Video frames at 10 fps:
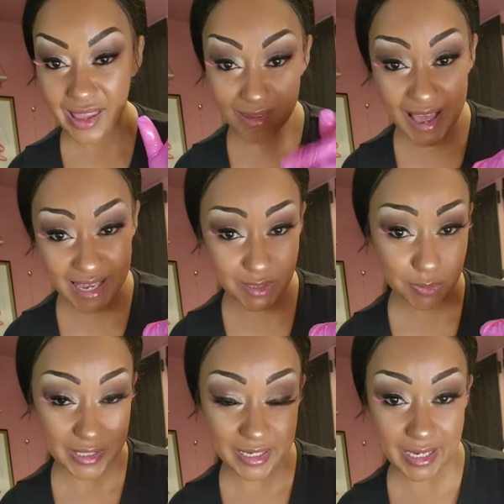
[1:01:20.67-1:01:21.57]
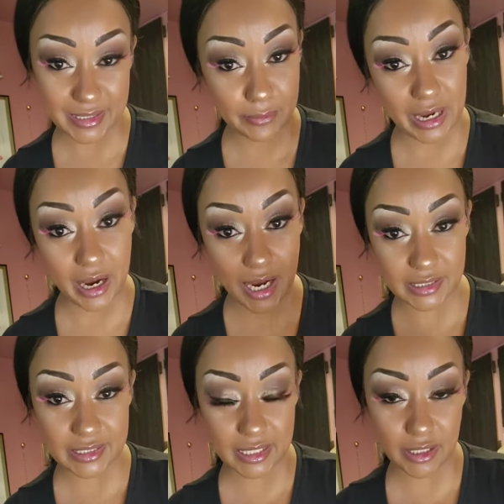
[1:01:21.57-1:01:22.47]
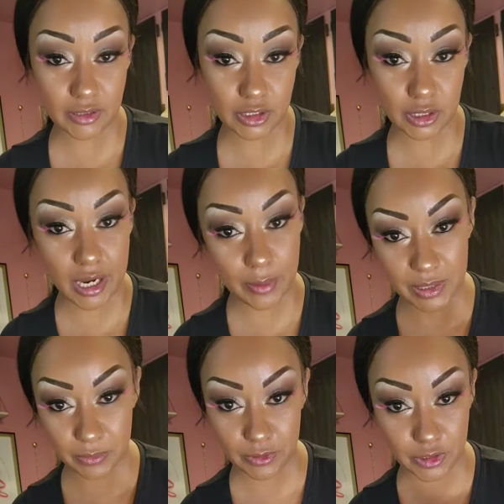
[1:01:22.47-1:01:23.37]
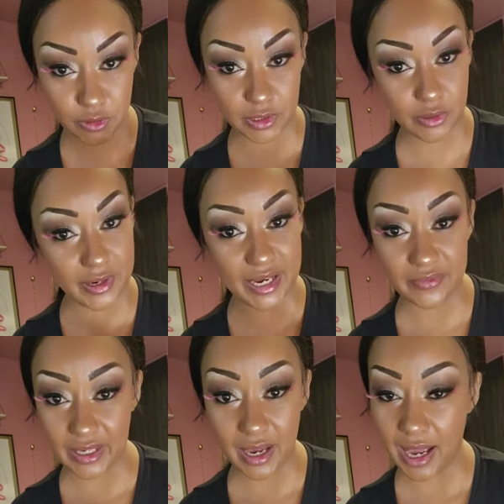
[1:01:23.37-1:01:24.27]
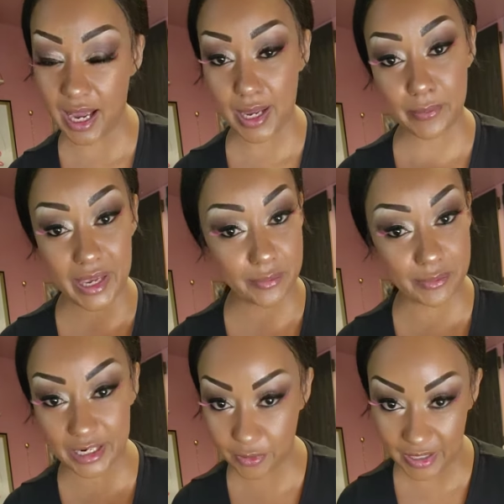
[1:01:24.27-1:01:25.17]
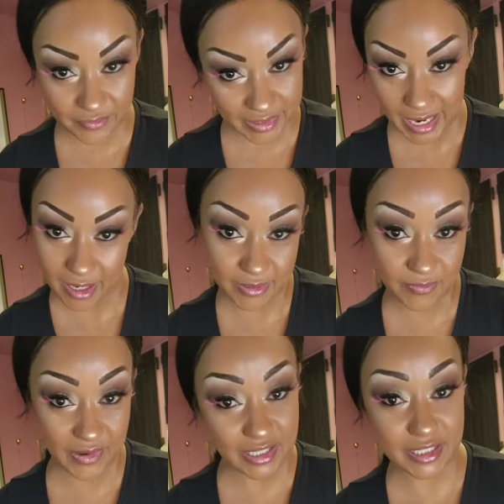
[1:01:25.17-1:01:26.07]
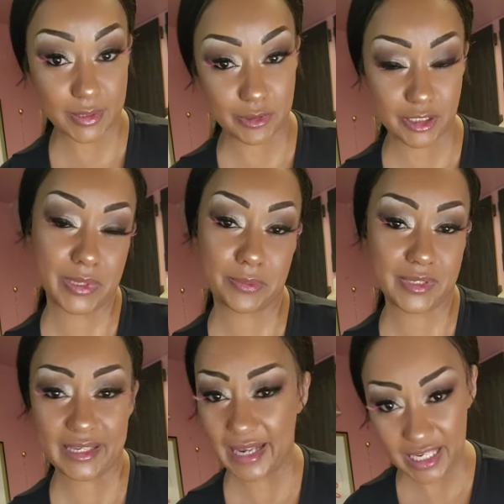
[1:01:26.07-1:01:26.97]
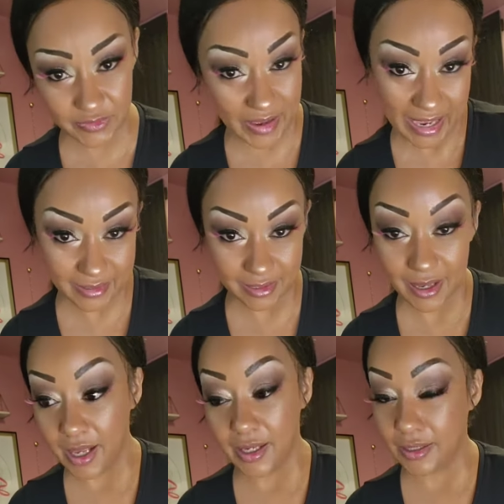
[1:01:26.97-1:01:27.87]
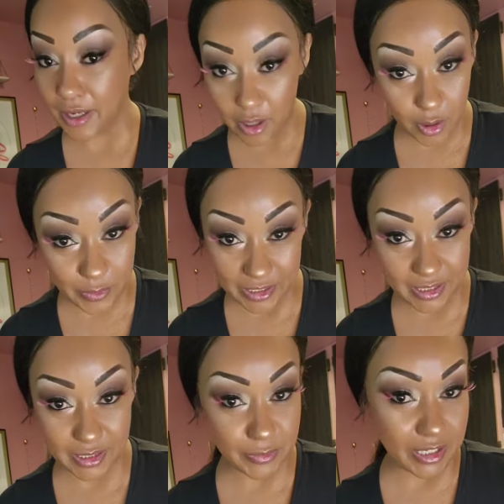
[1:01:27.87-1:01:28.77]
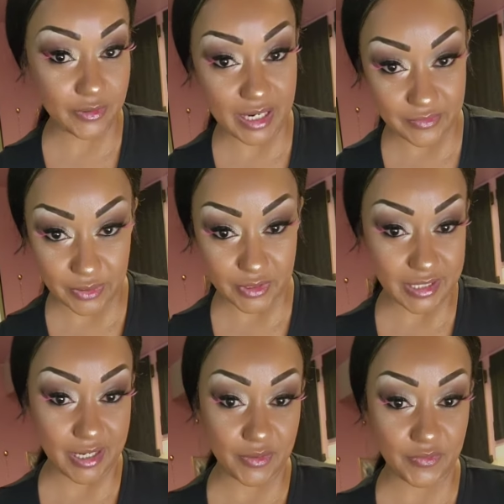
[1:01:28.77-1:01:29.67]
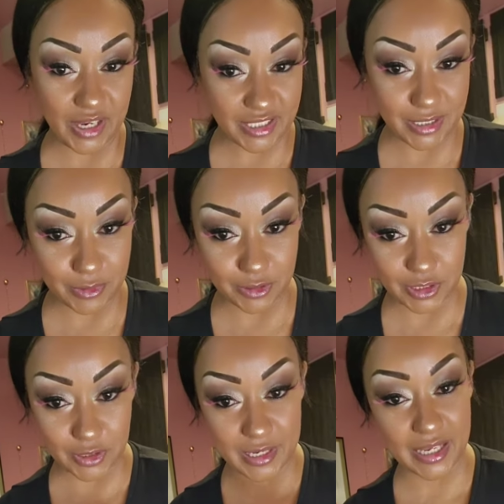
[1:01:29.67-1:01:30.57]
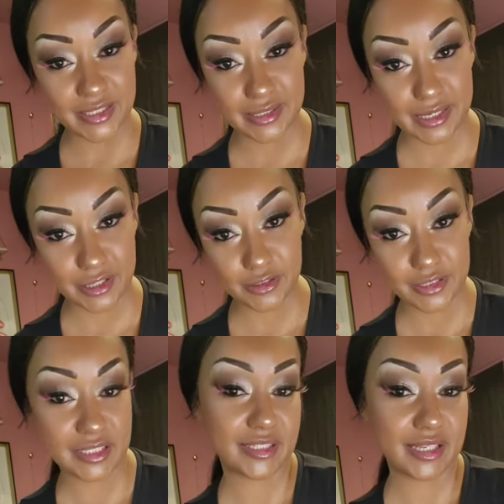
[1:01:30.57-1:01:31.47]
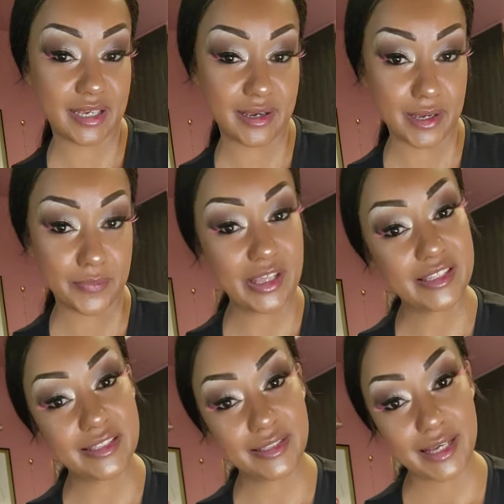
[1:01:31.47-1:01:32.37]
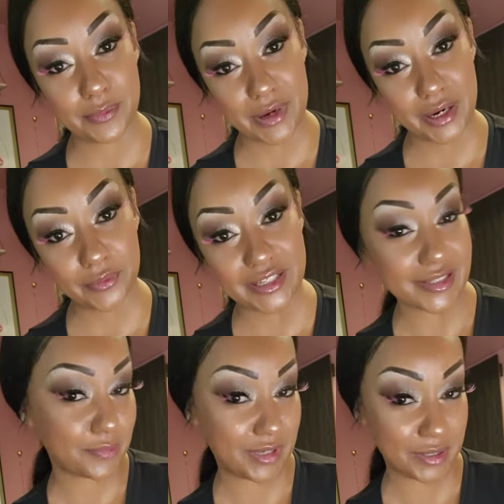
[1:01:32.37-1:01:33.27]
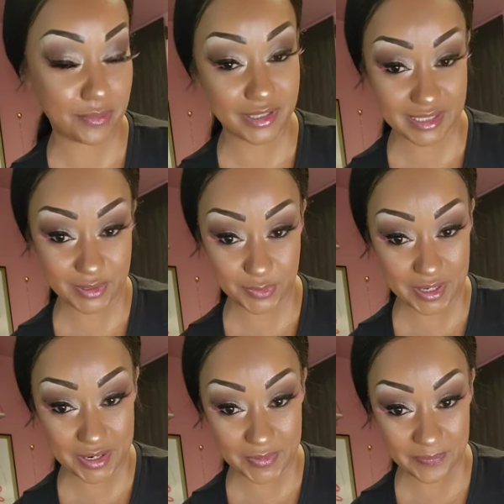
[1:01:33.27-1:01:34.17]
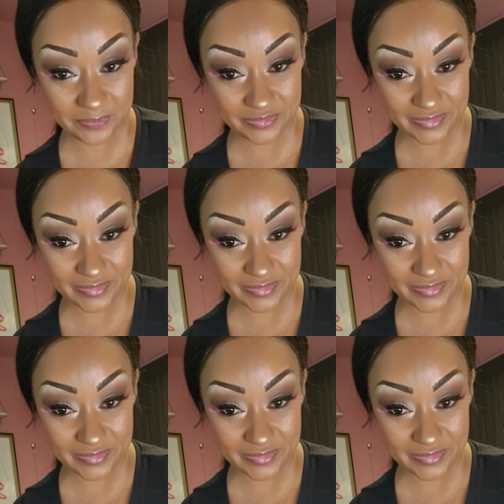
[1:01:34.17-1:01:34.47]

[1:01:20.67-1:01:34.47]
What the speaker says: last week I did my oxtails. You know how people do the gravy? I made my gravy out of vegetables. People are like, that's fattening. No, because my gravy was out of vegetables. So that's another dish that that's inside my recipe book as well